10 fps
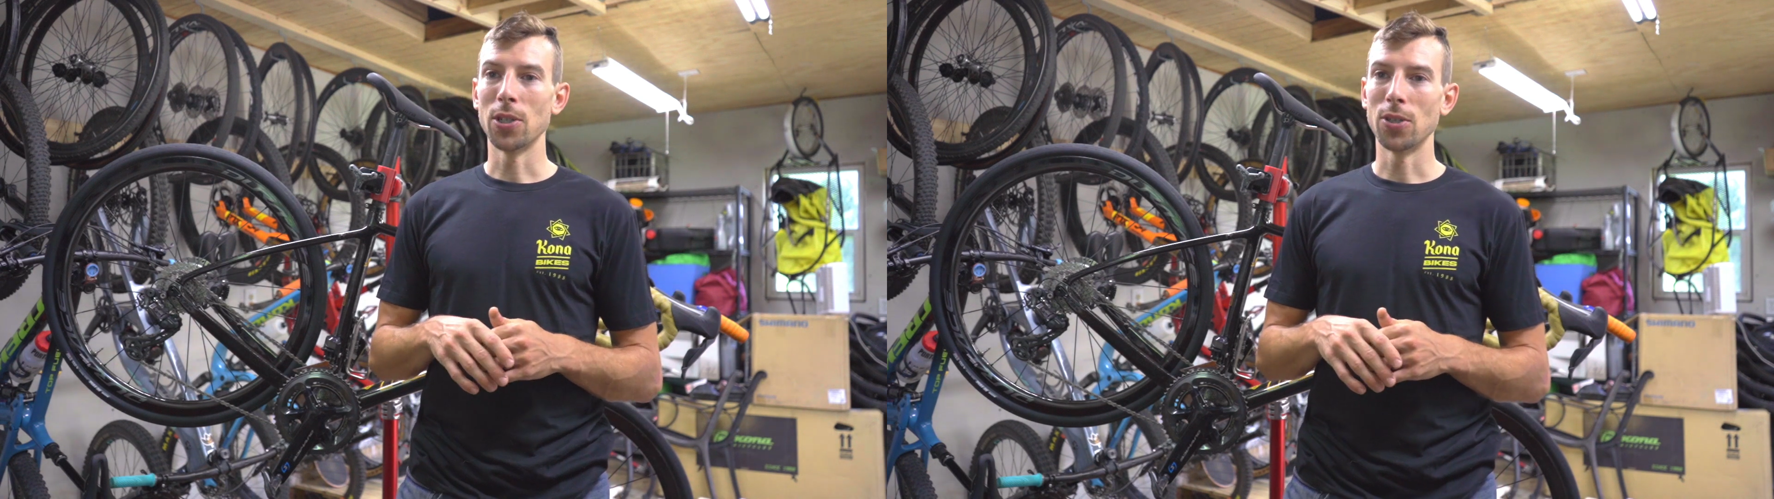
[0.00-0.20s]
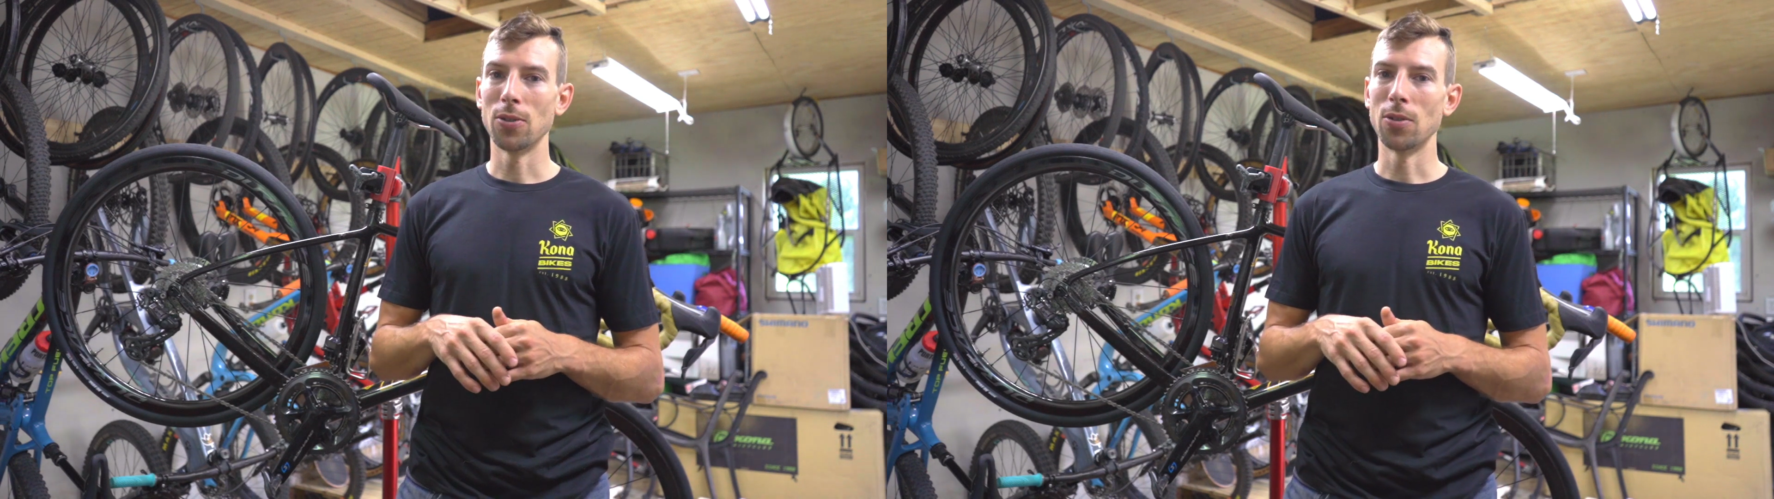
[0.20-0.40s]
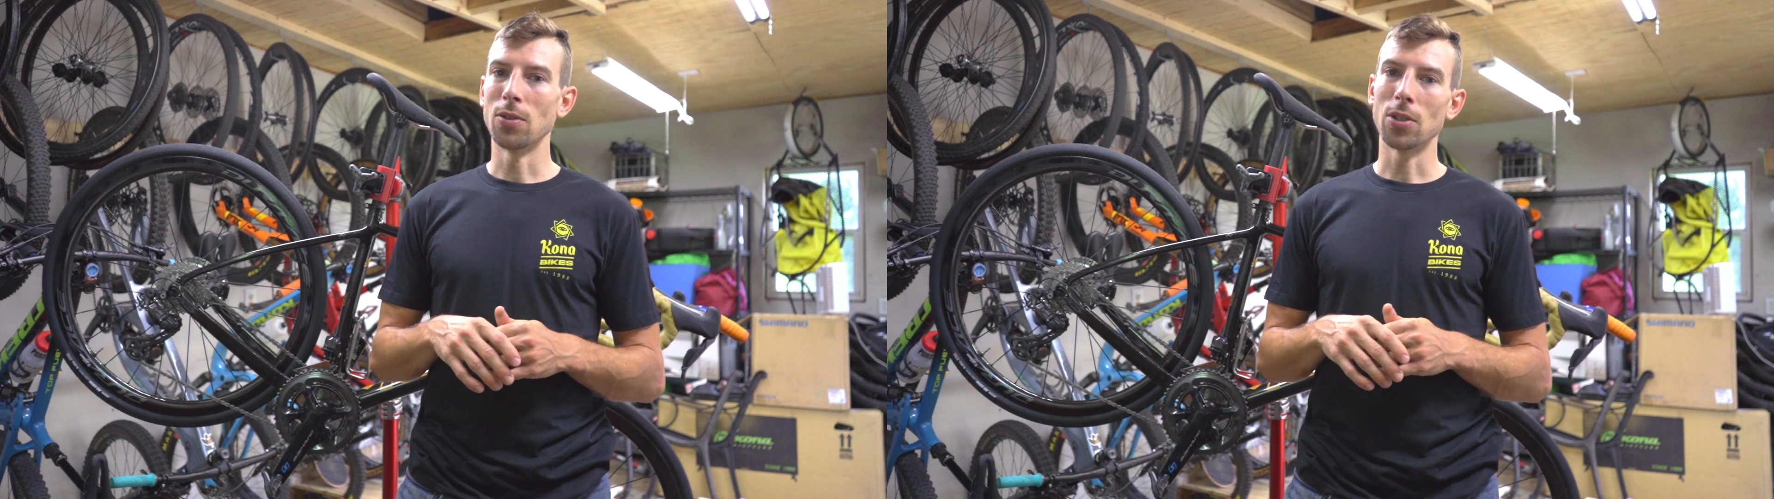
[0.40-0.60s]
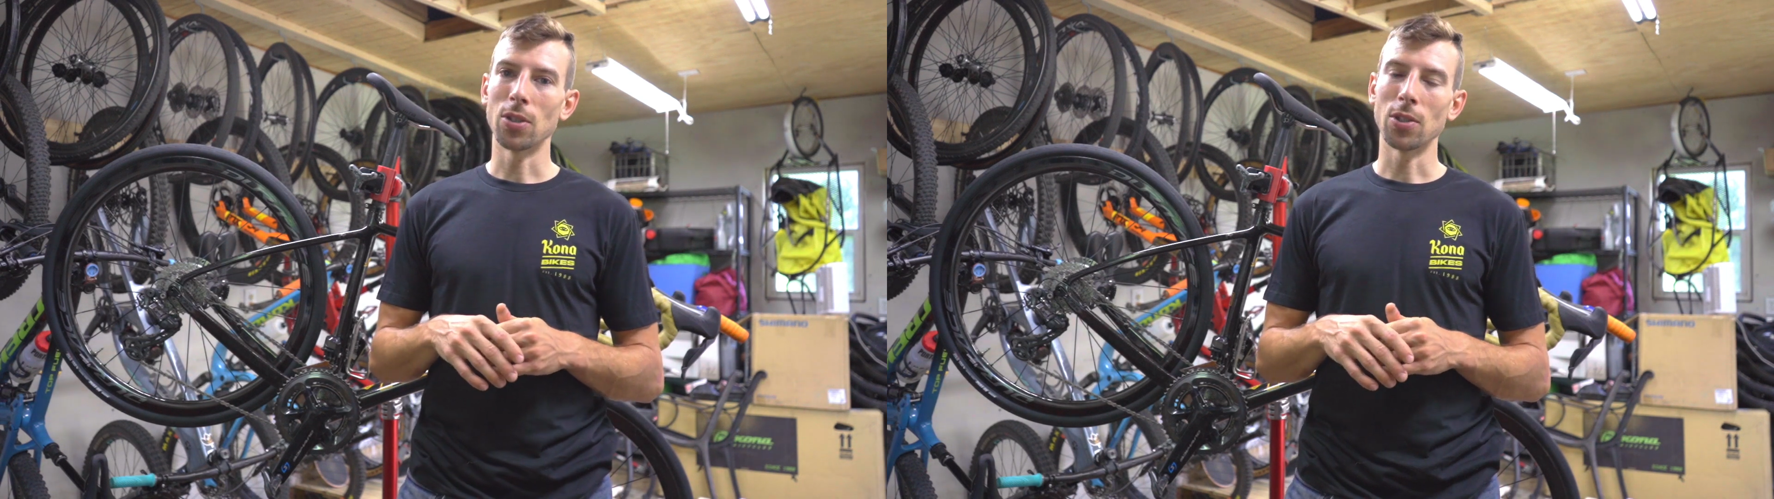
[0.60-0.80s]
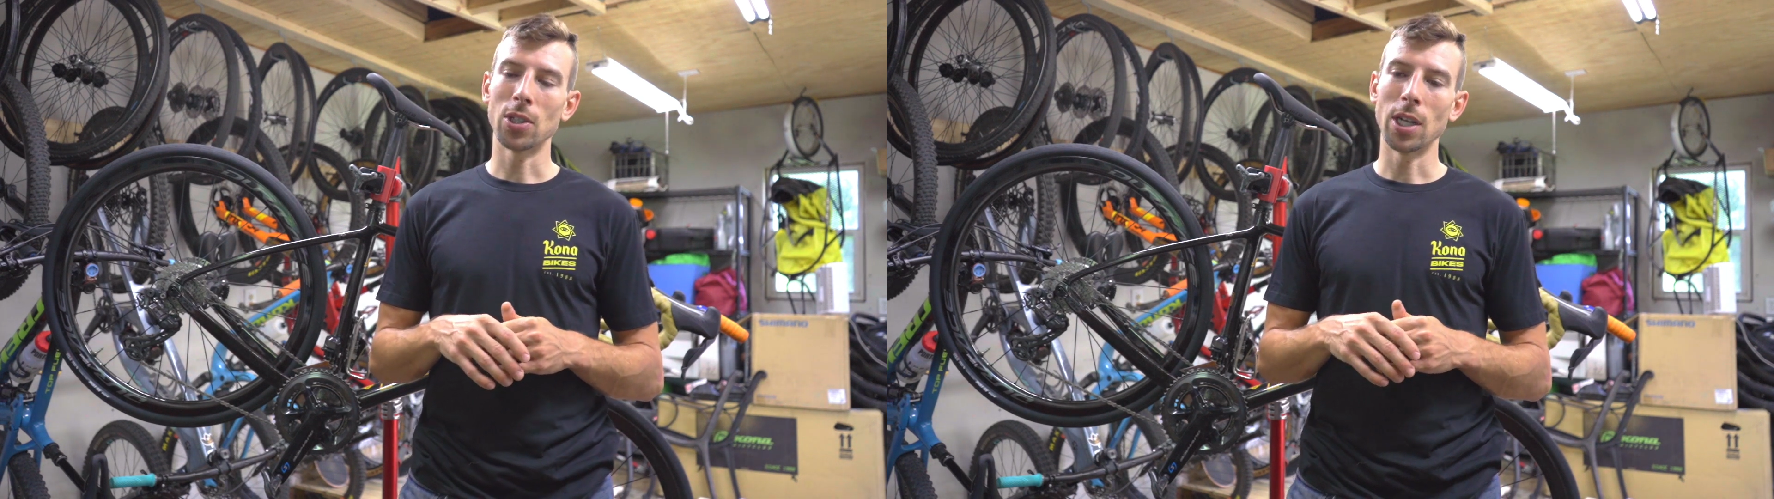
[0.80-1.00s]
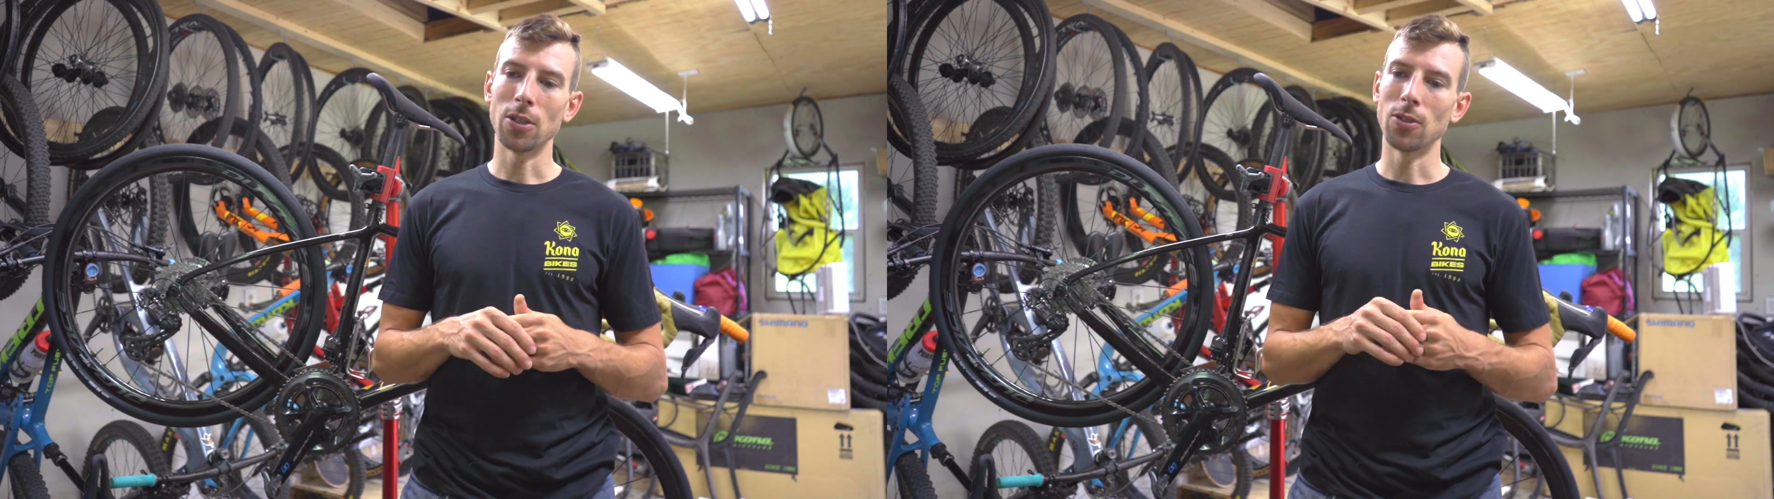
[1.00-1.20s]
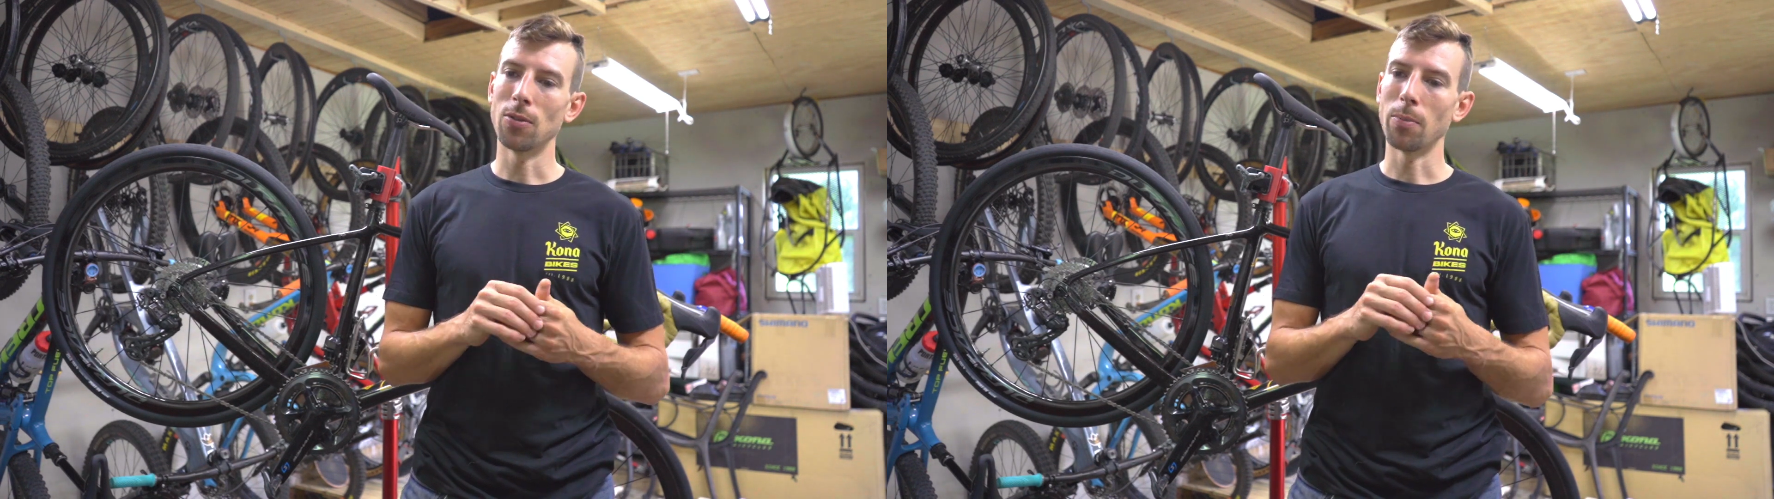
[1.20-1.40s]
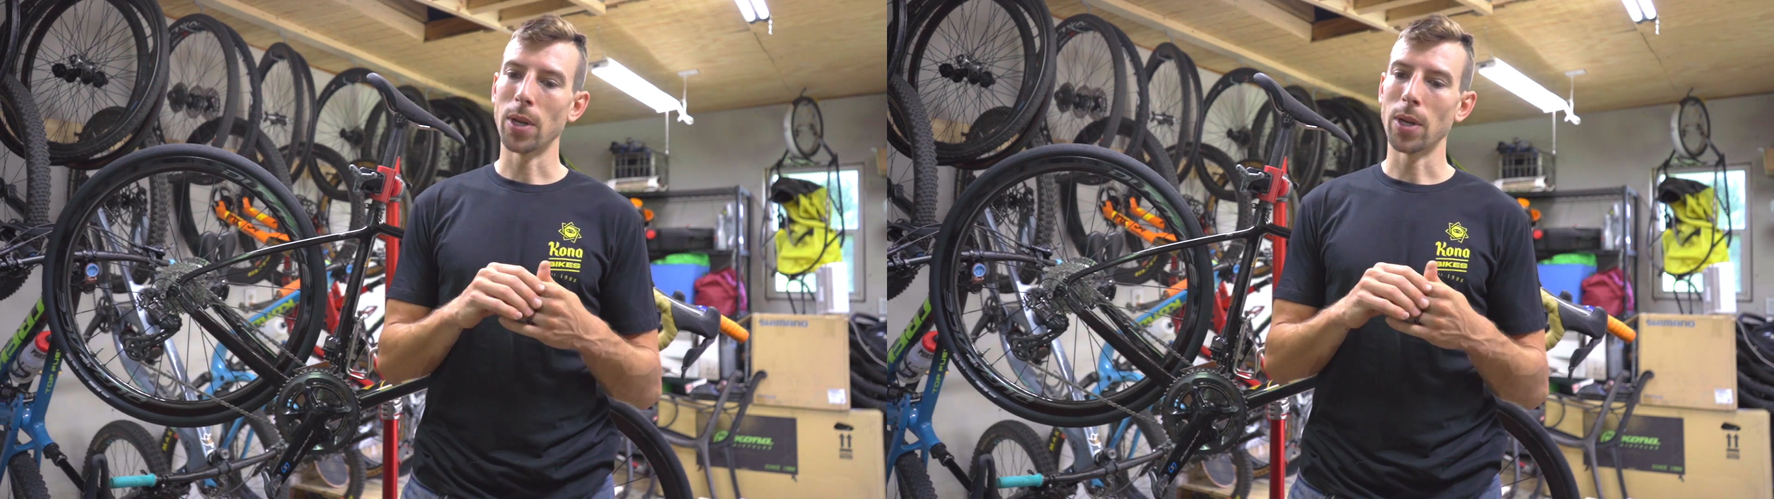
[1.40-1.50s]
soon, so stay tuned.